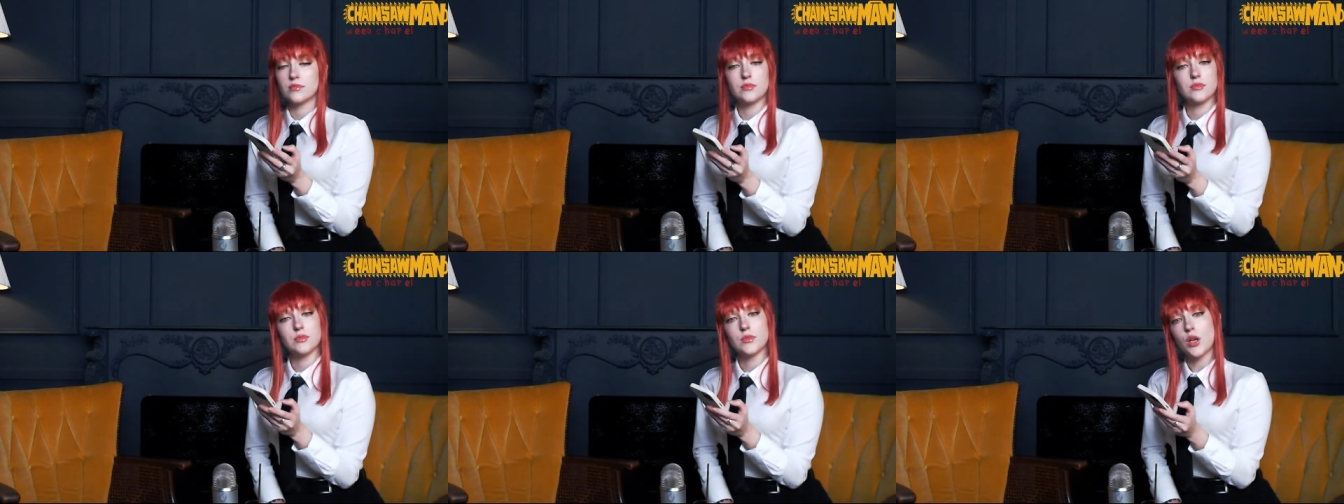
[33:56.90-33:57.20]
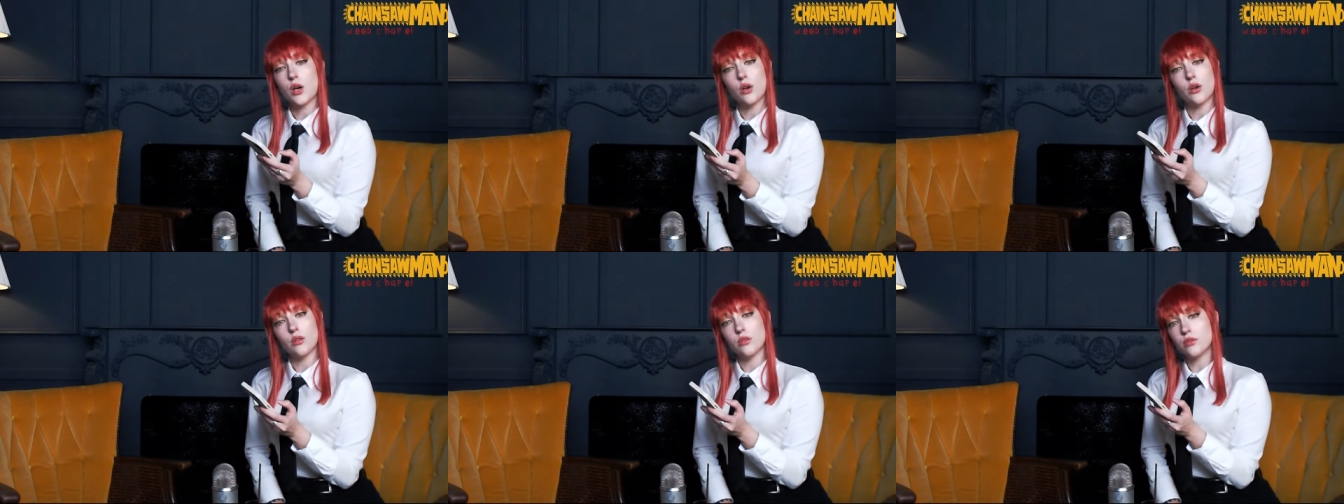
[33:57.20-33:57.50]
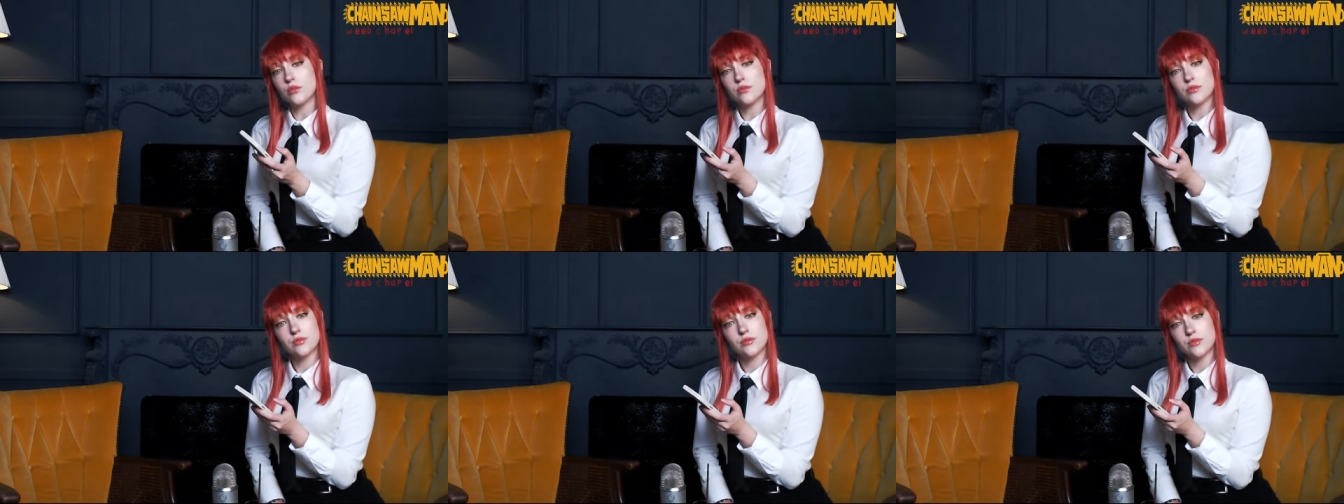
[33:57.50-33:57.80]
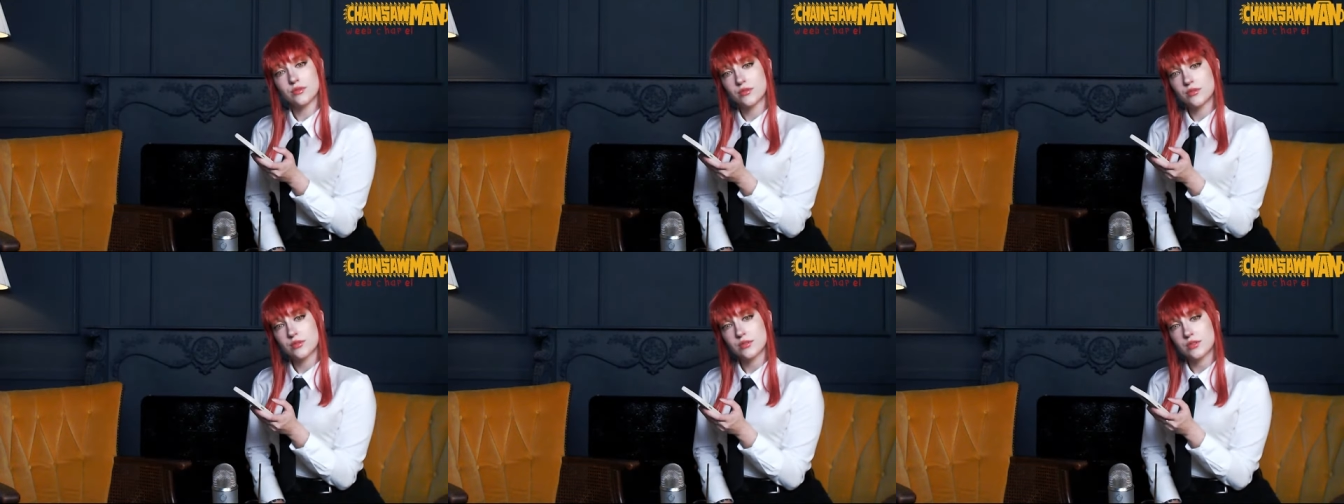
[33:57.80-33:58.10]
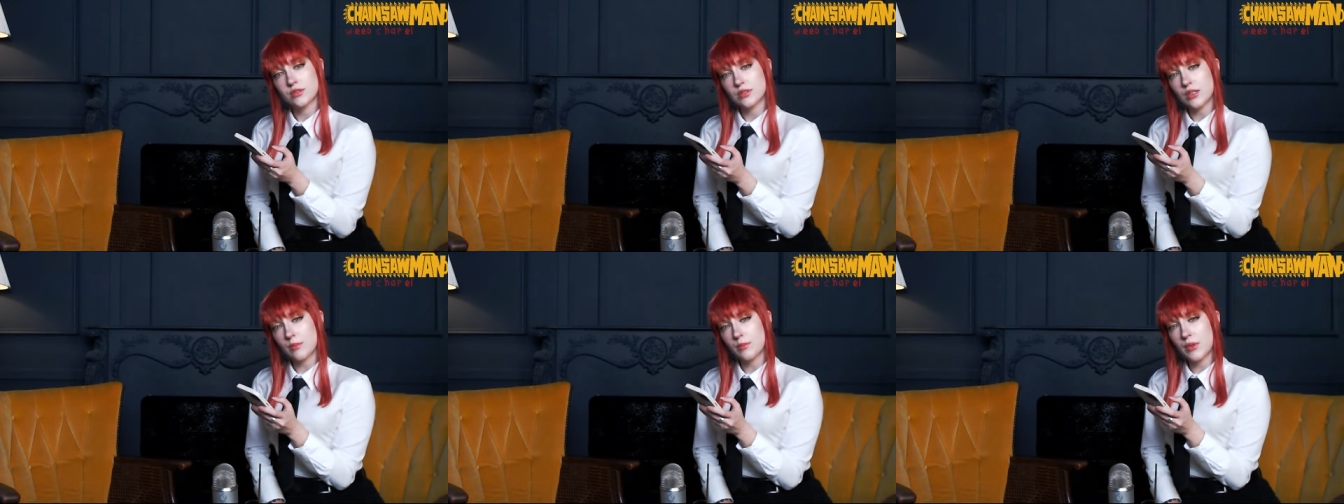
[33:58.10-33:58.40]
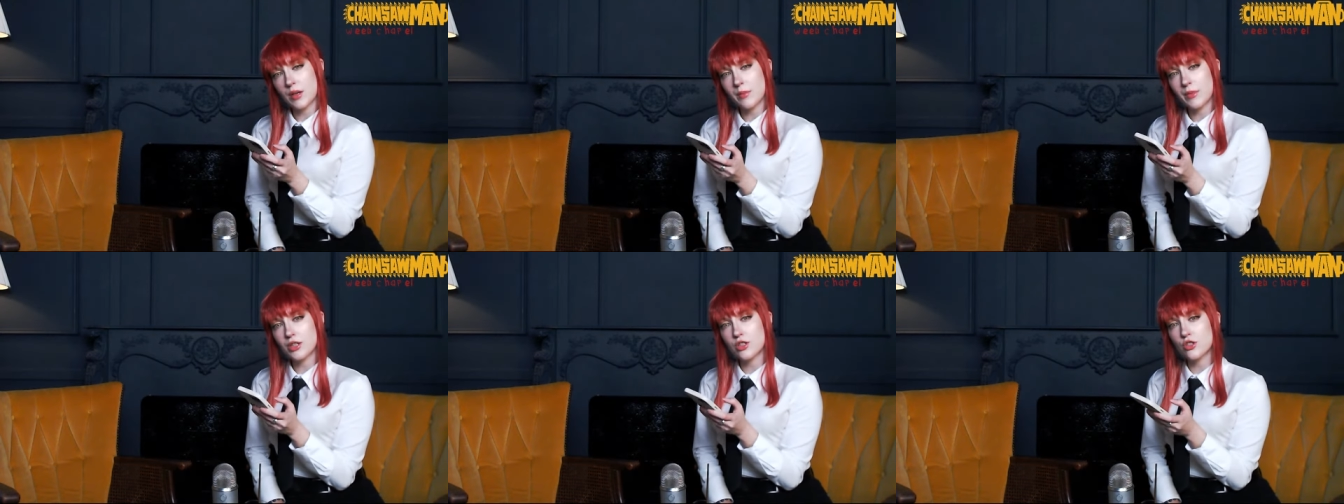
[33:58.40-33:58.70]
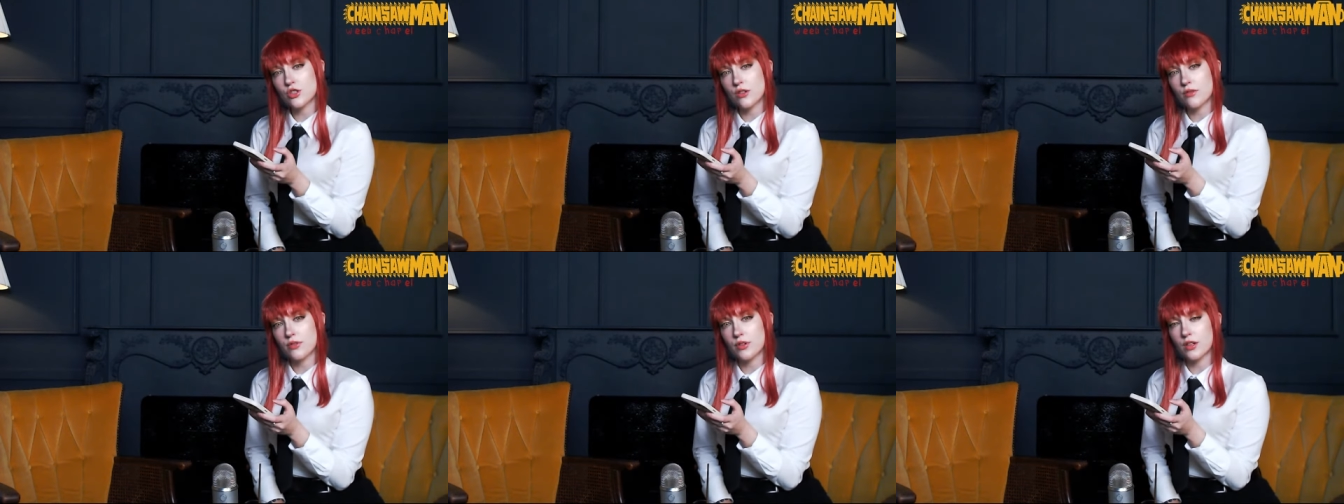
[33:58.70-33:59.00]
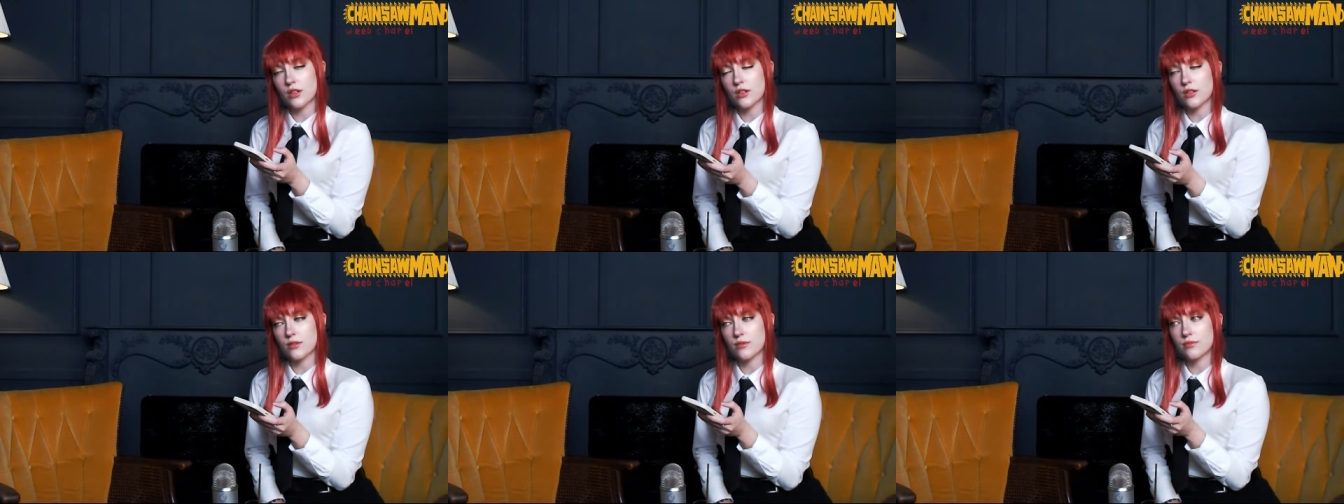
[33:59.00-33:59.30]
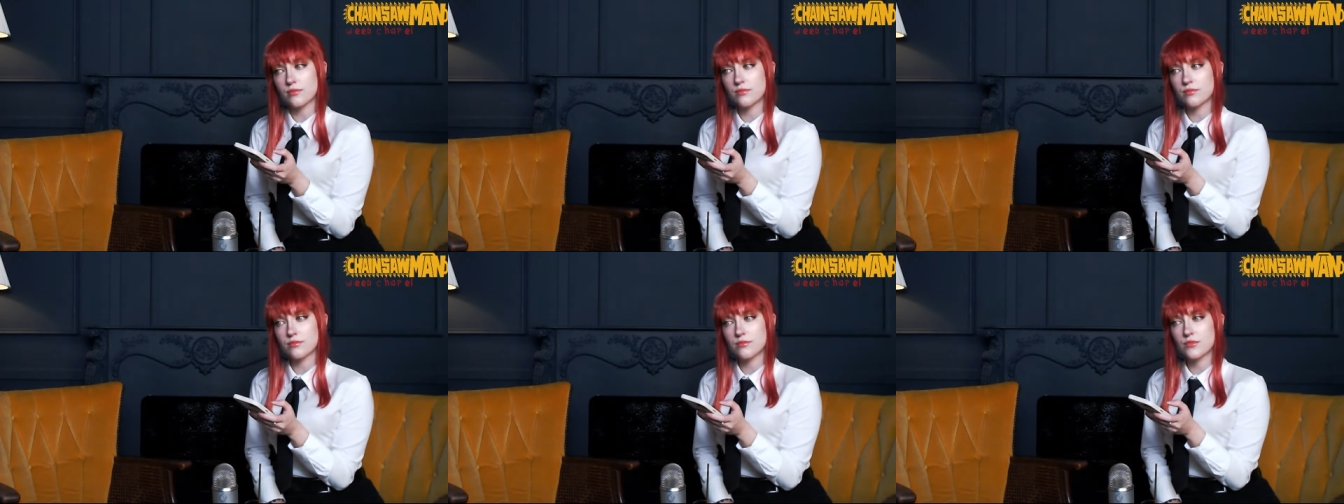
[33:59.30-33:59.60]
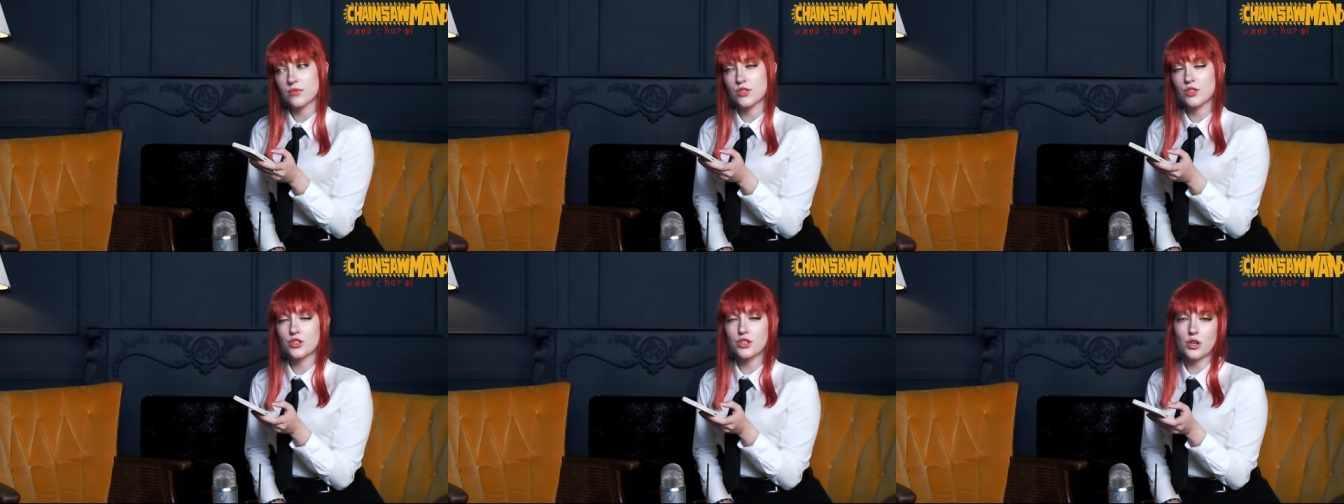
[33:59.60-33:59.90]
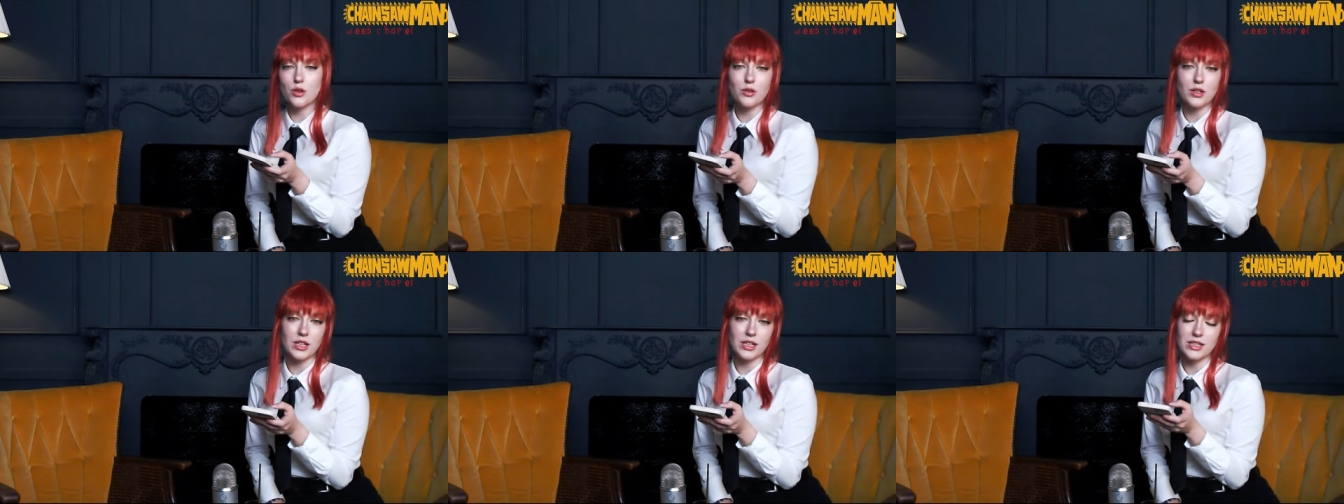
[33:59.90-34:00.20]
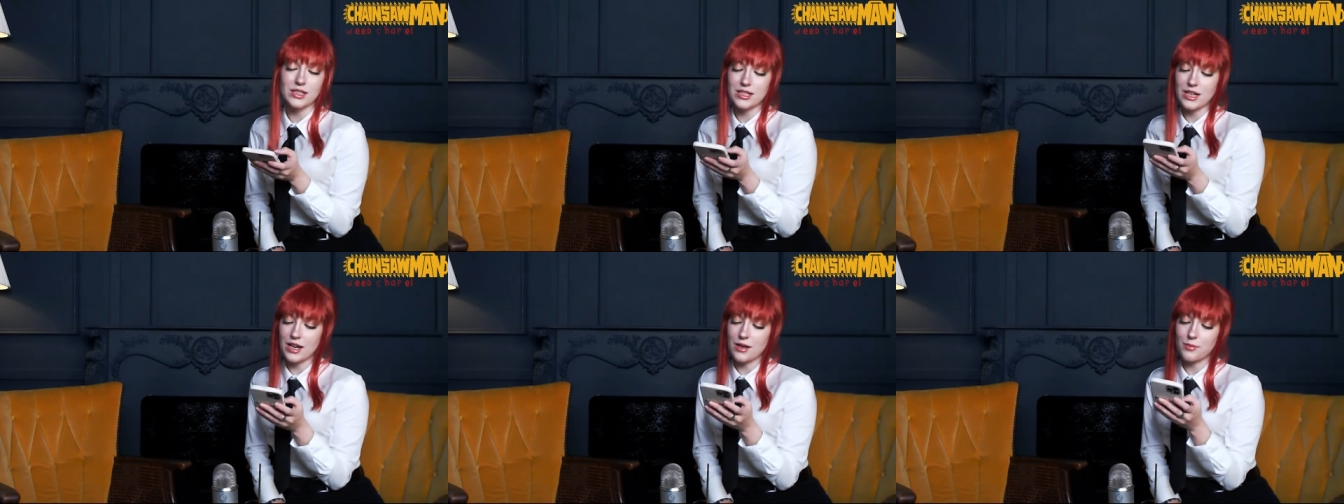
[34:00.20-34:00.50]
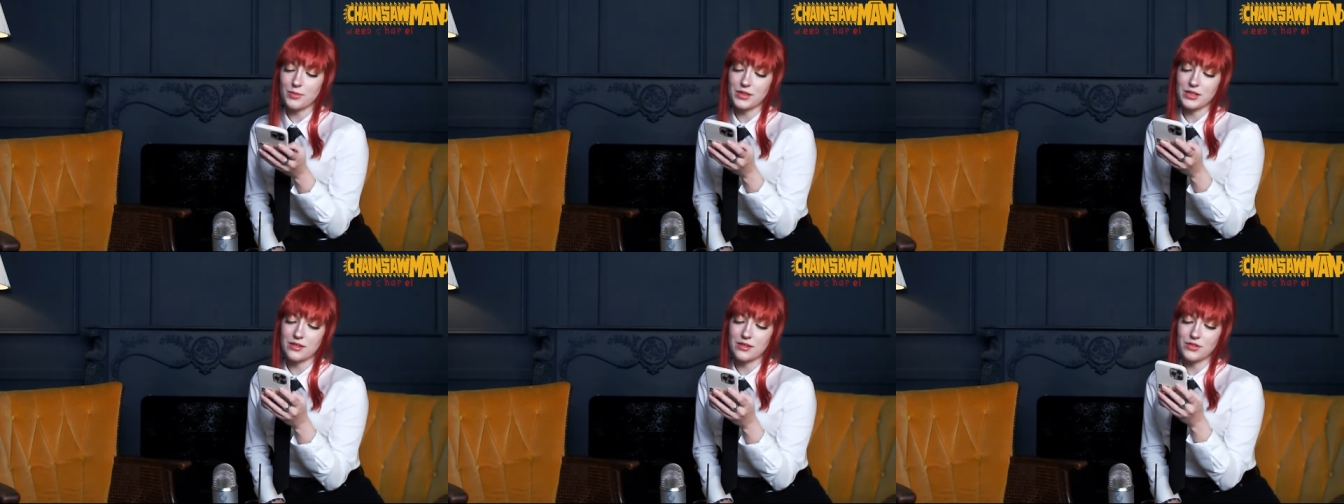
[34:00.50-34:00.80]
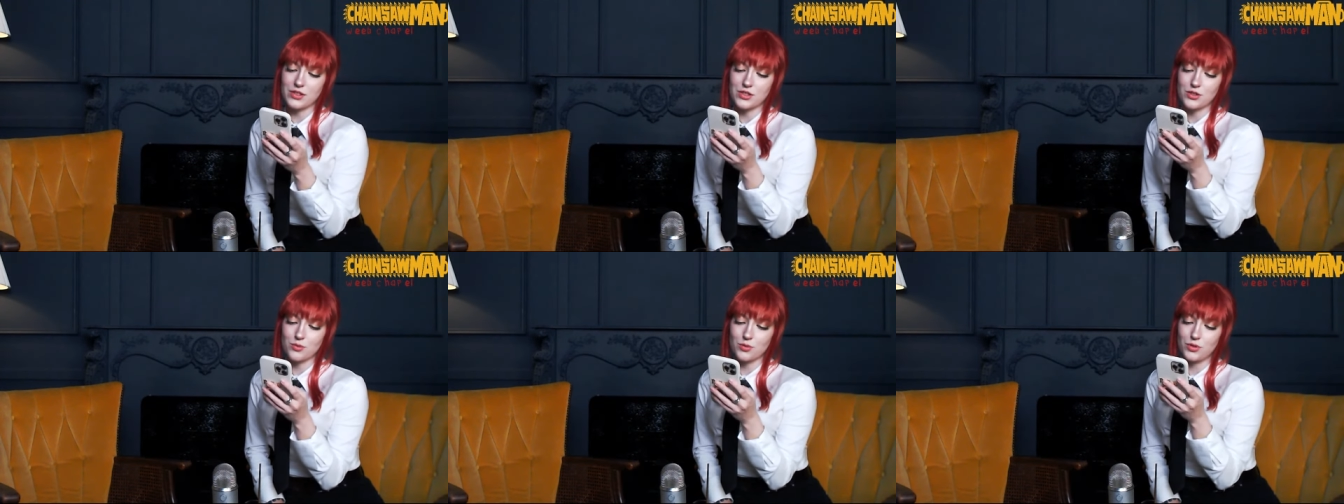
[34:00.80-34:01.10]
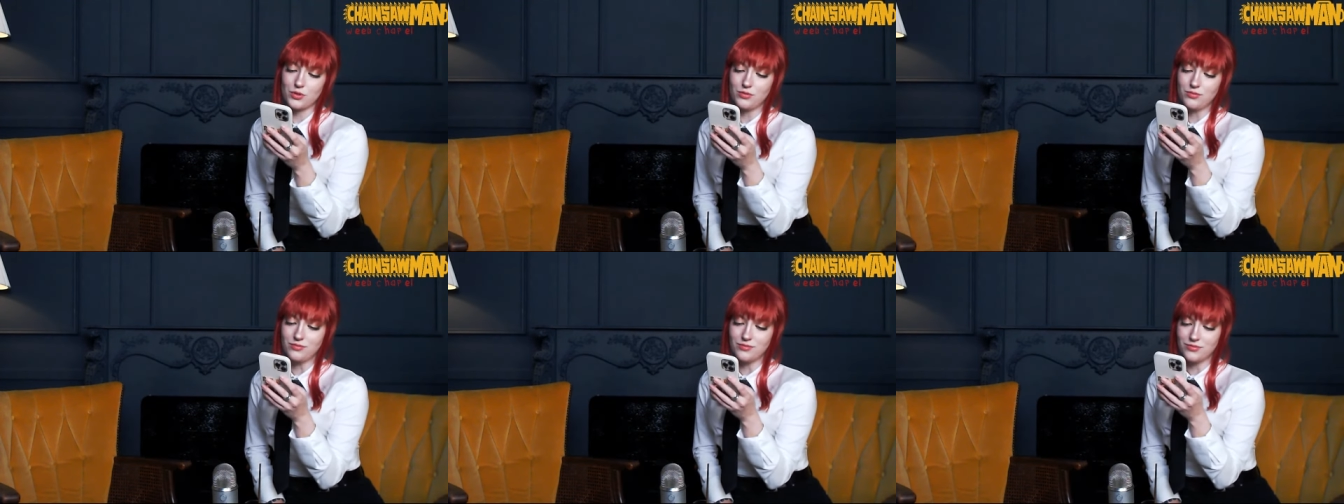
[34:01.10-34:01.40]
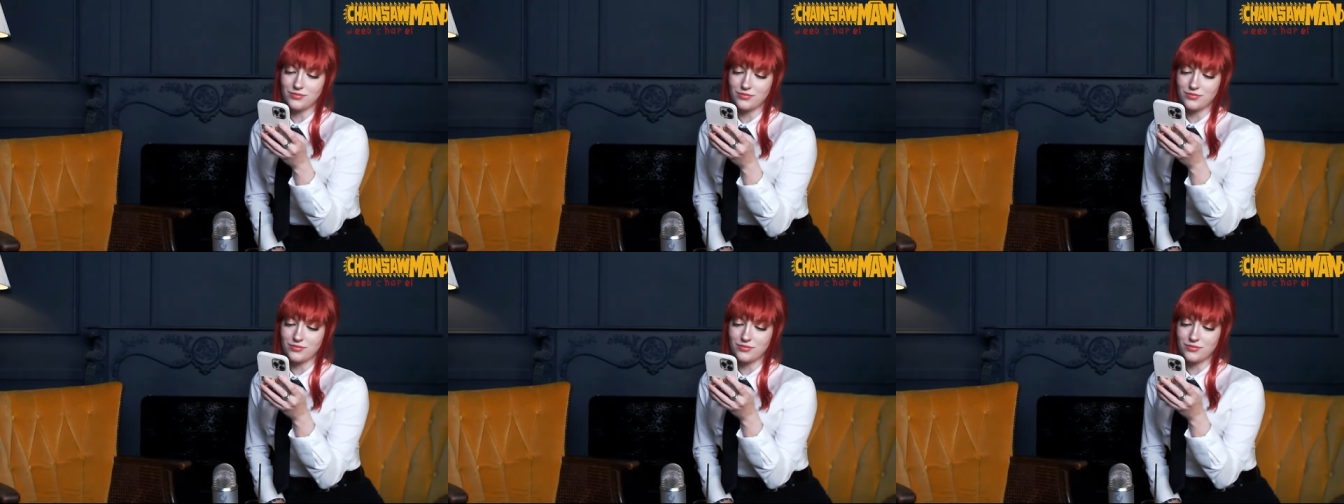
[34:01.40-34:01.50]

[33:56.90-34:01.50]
No. I'm not much of a joking type individual.